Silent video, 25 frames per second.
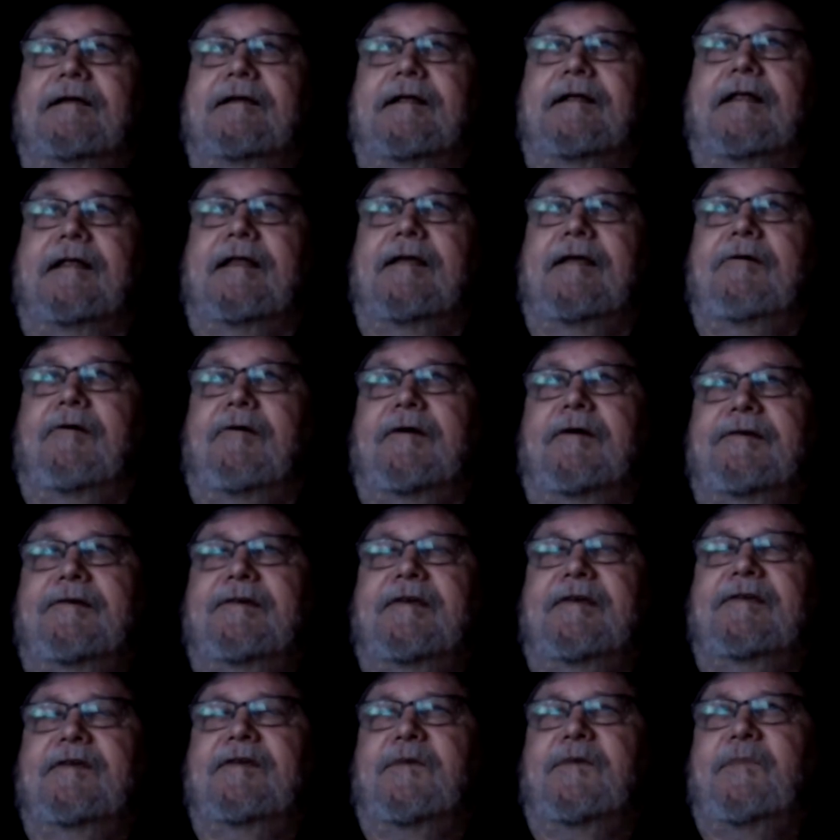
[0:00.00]
Leroy
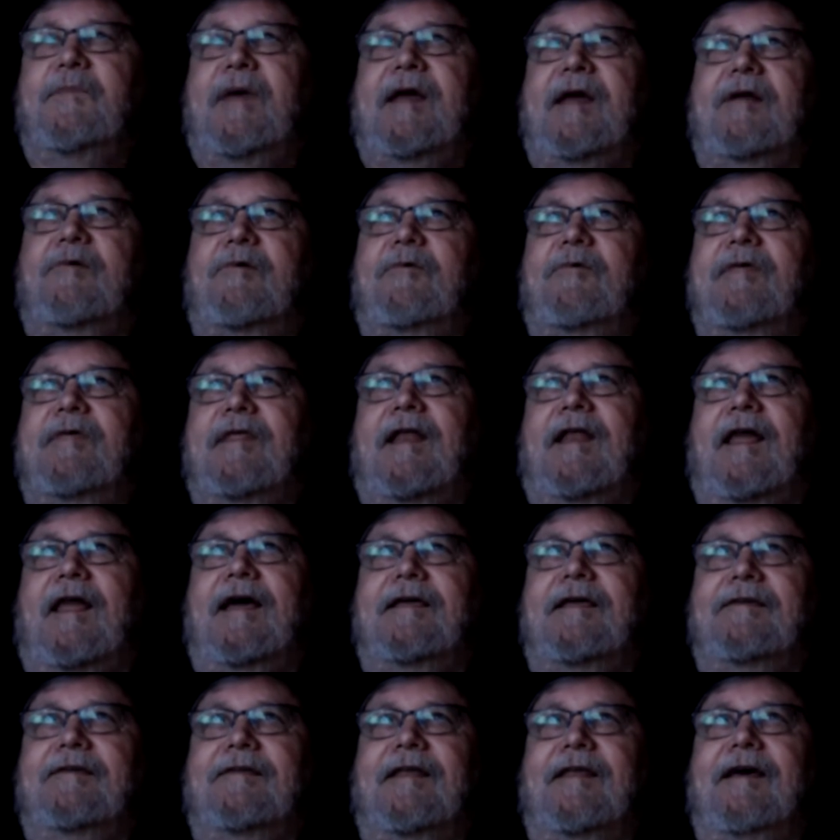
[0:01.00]
says it's better with the
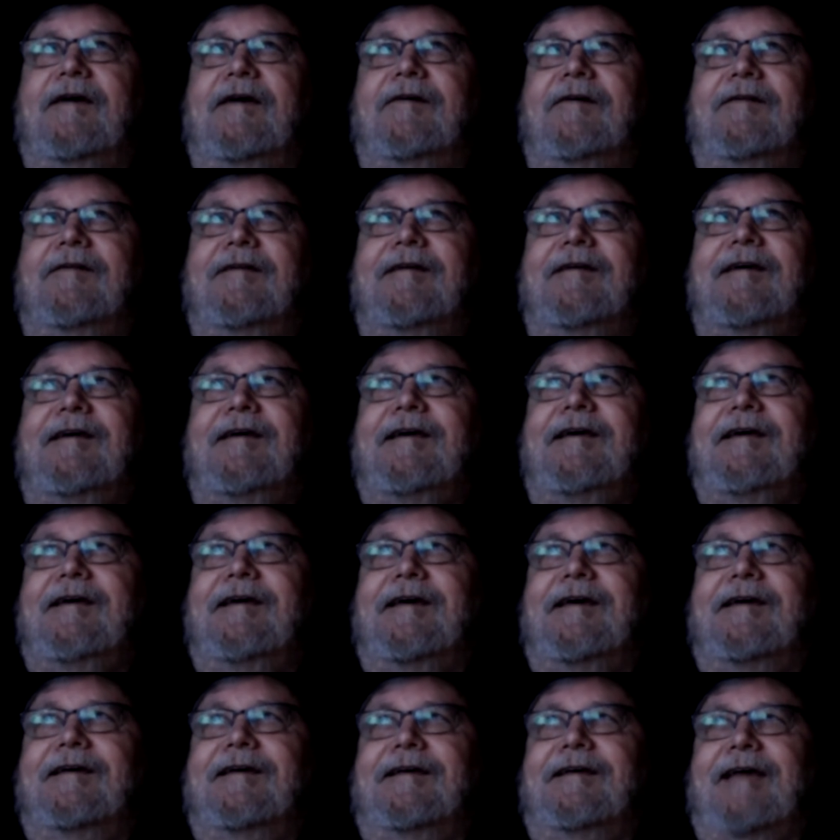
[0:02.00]
lights down.
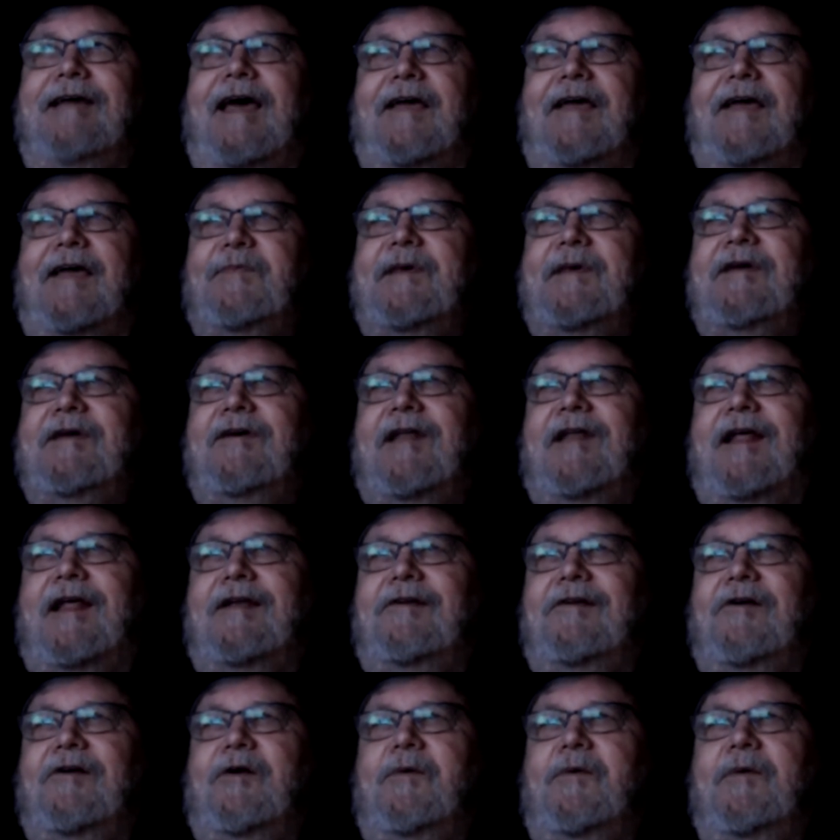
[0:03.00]
They asked me could I
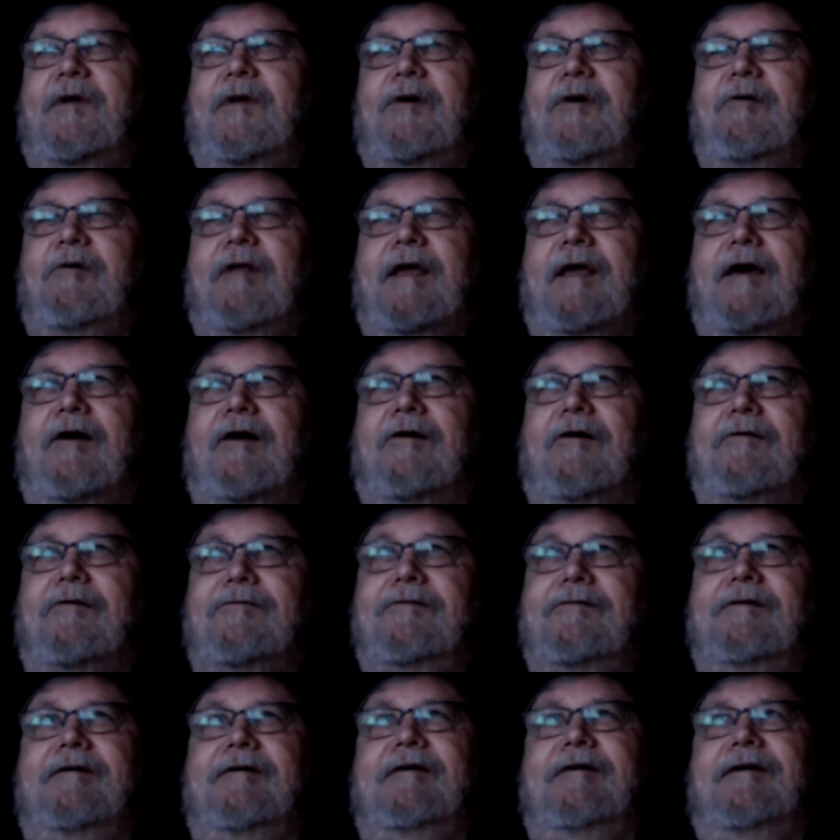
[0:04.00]
turn them totally off.
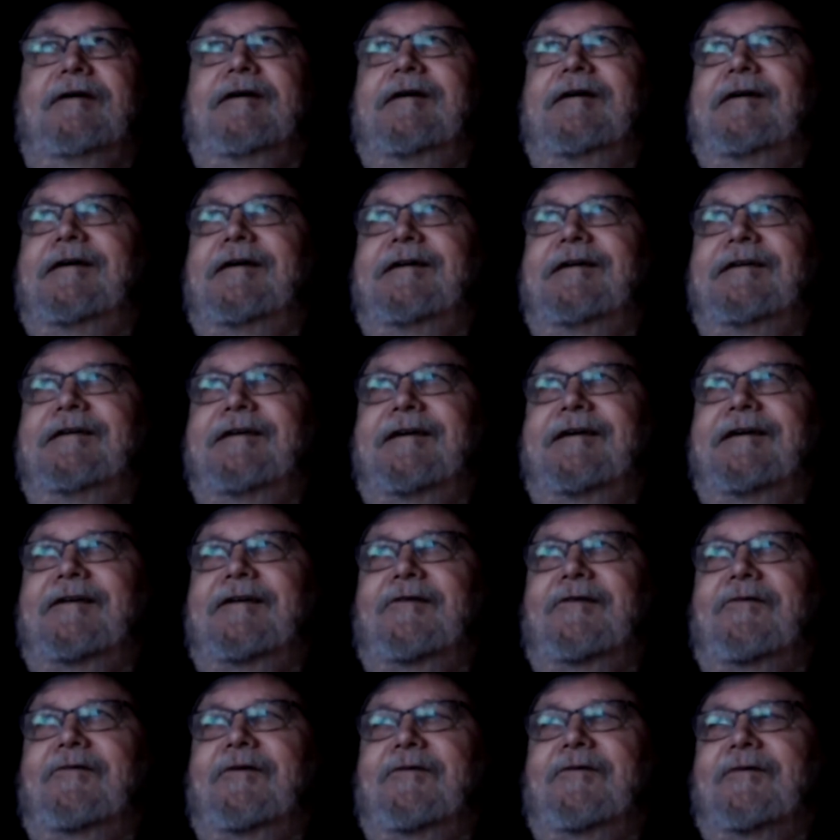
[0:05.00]
I
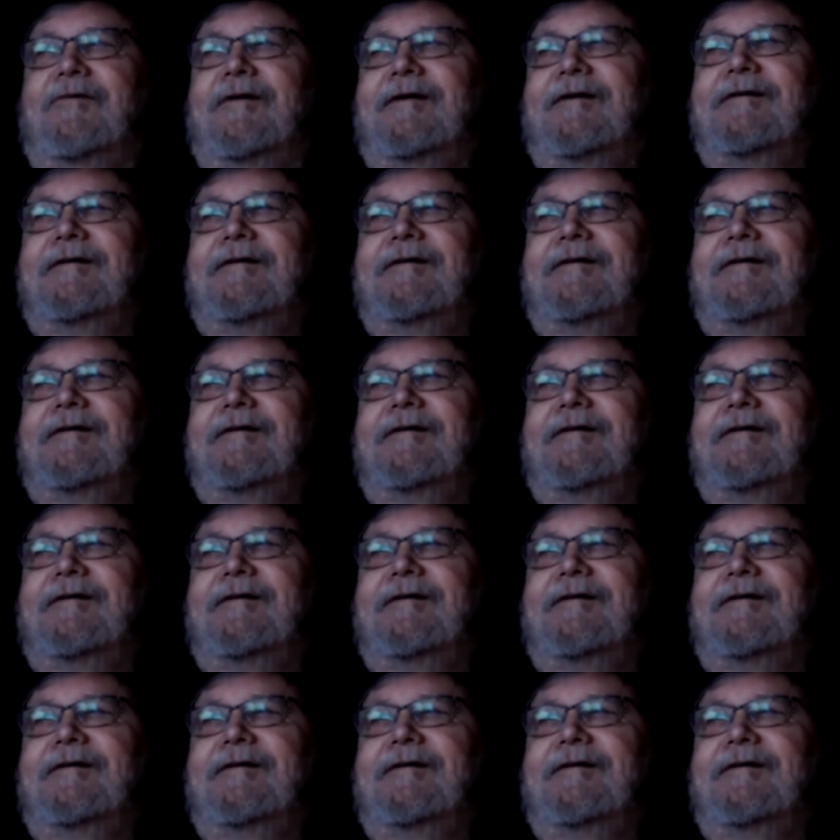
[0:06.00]
don't know.